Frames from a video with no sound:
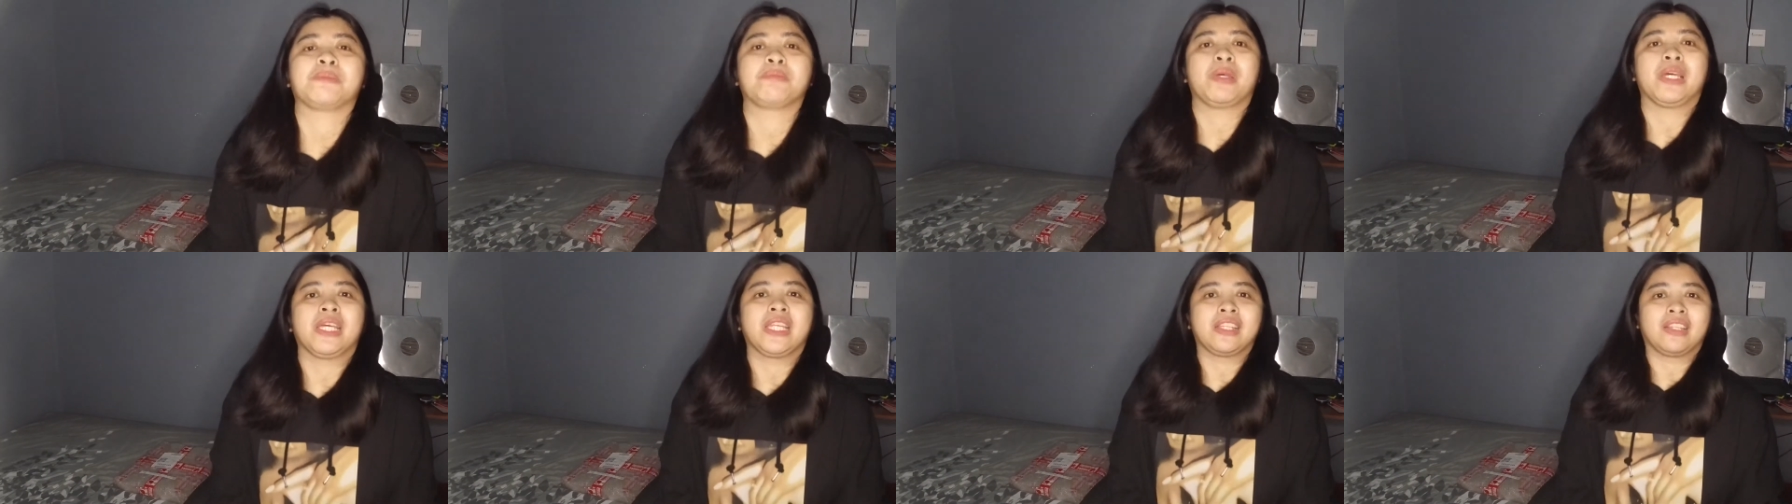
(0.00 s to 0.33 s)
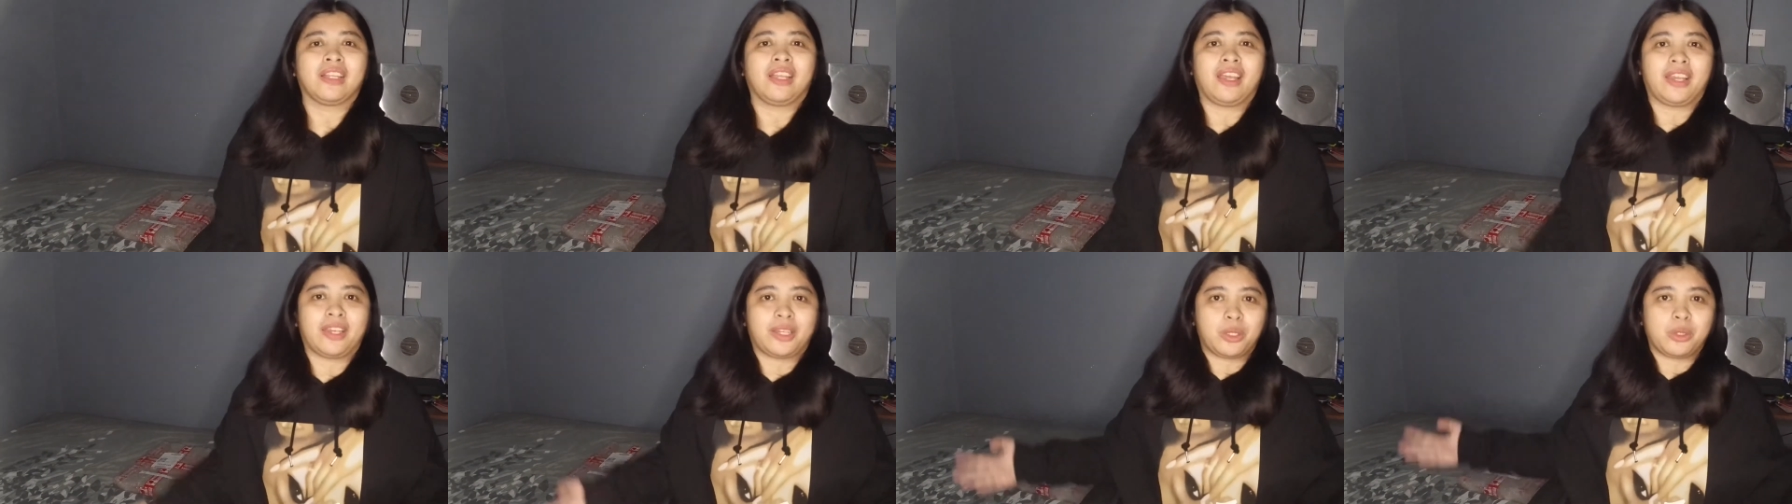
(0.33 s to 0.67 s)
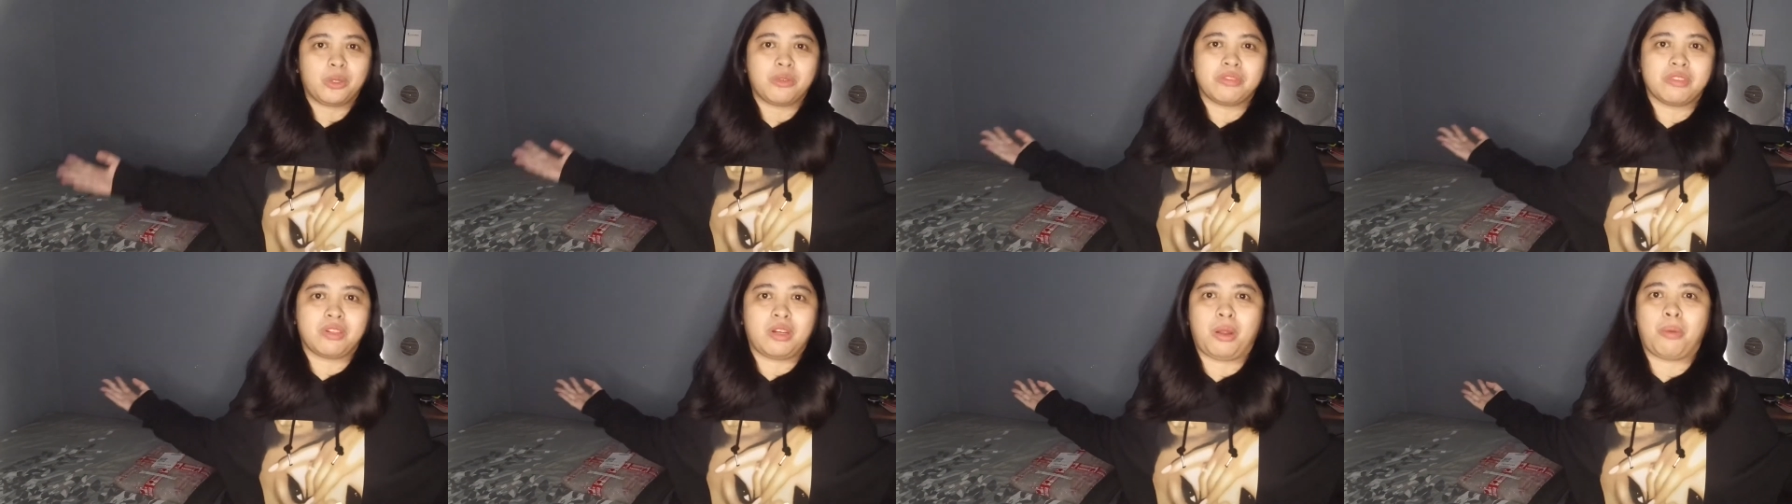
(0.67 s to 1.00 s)
been like
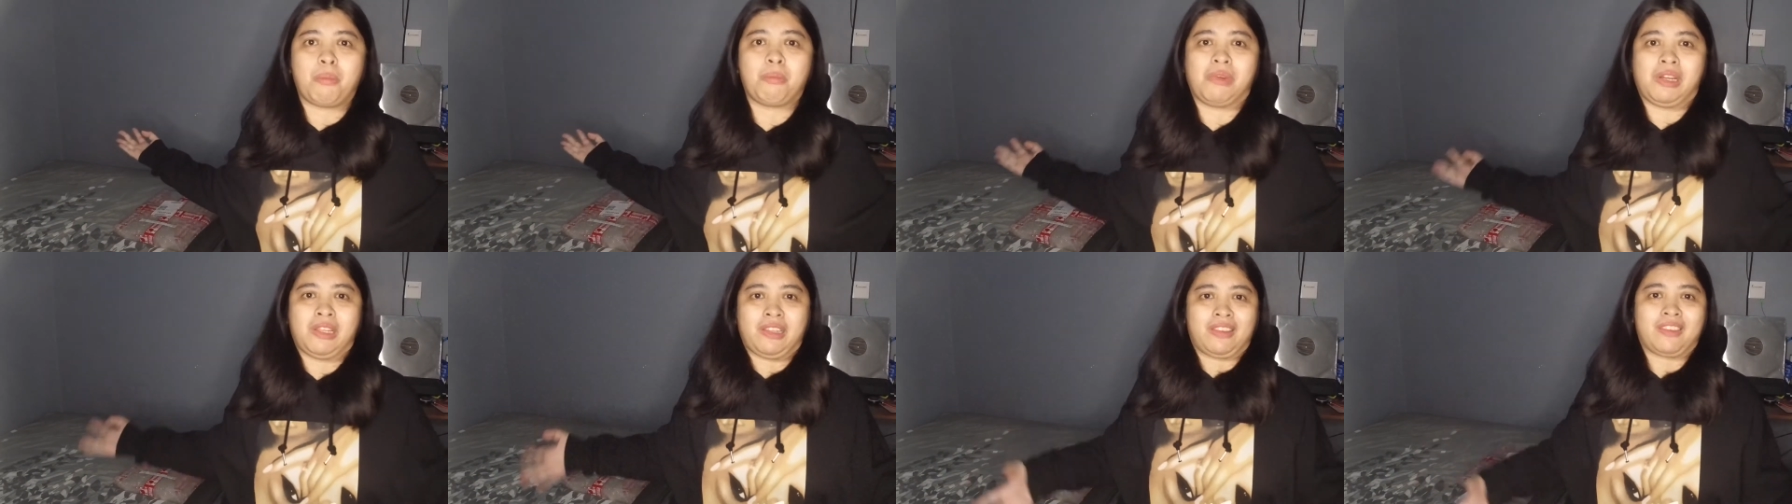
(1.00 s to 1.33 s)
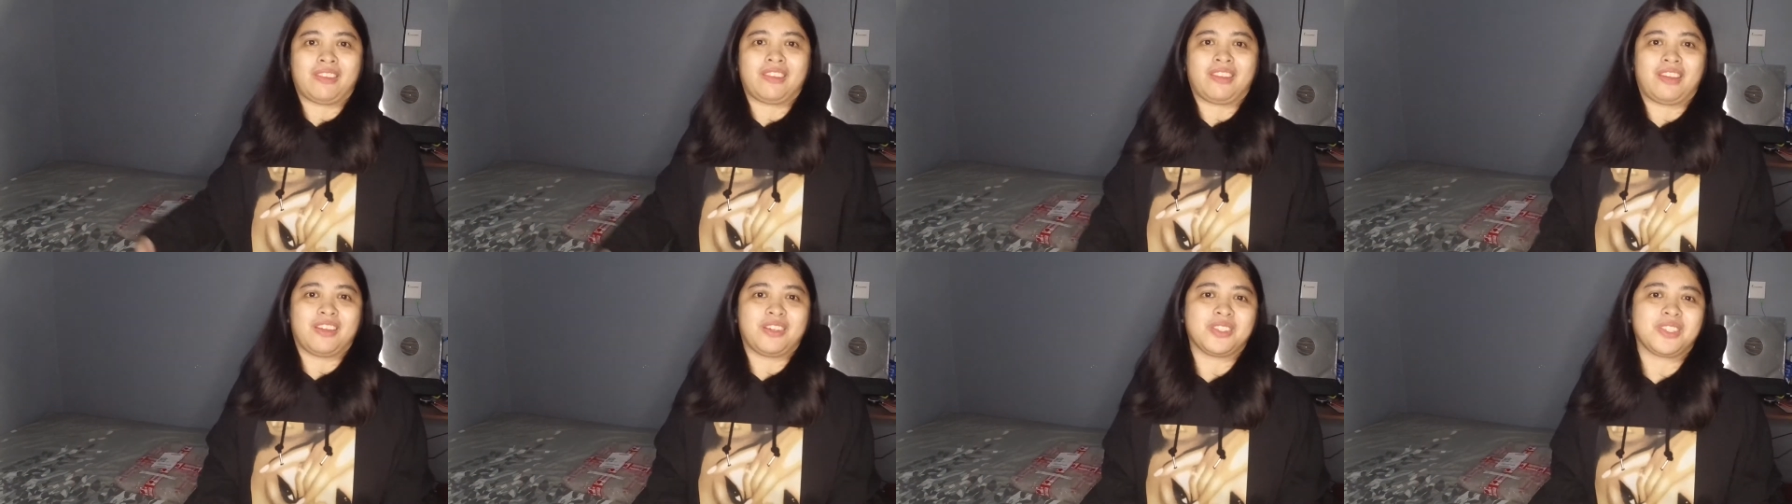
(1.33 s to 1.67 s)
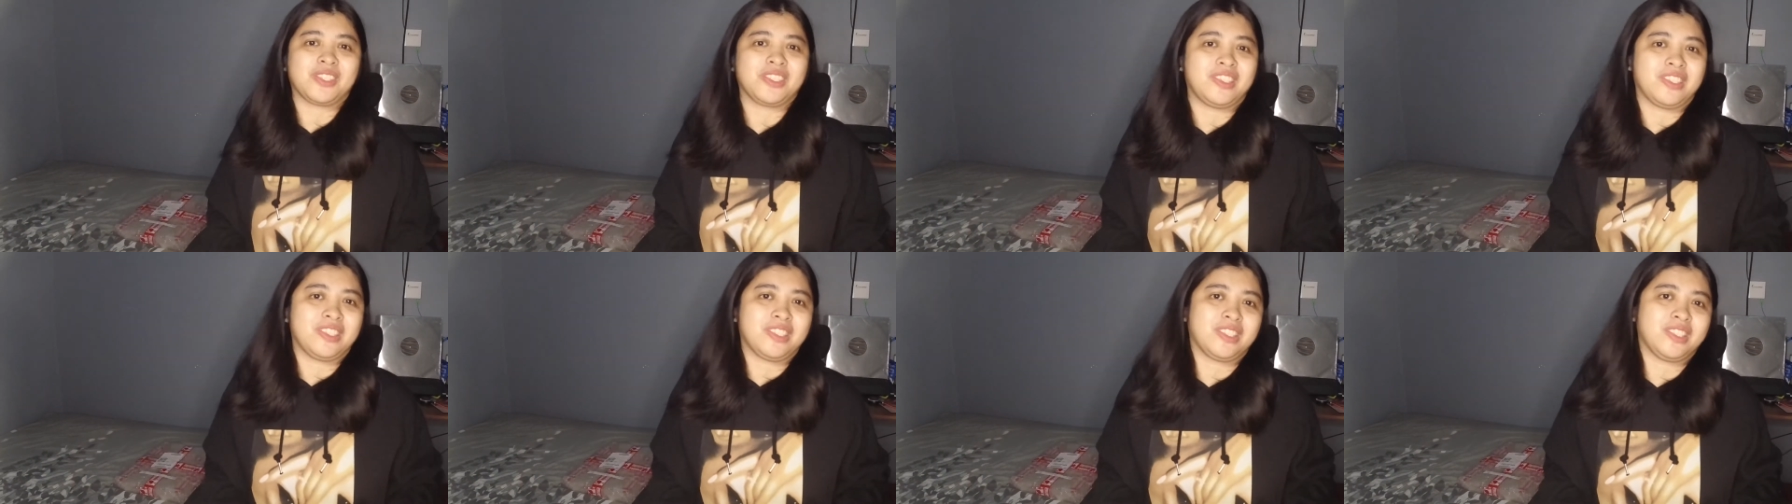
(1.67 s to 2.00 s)
over a month now
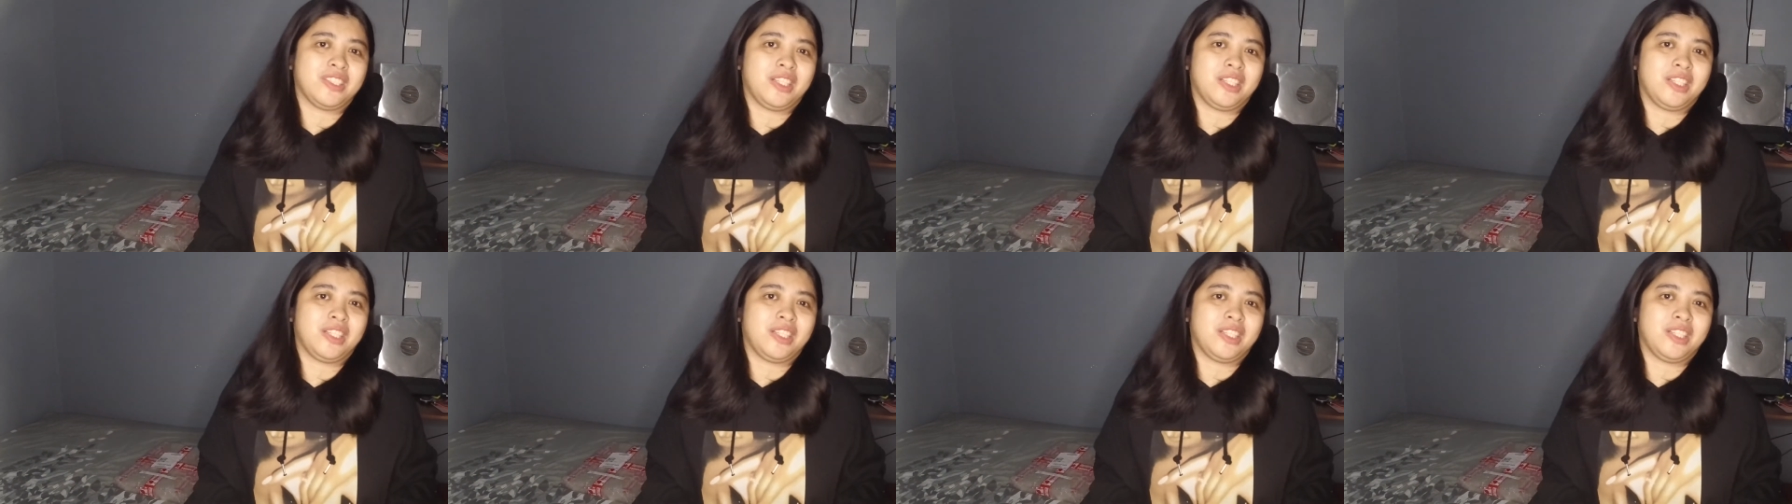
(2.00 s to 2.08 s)
since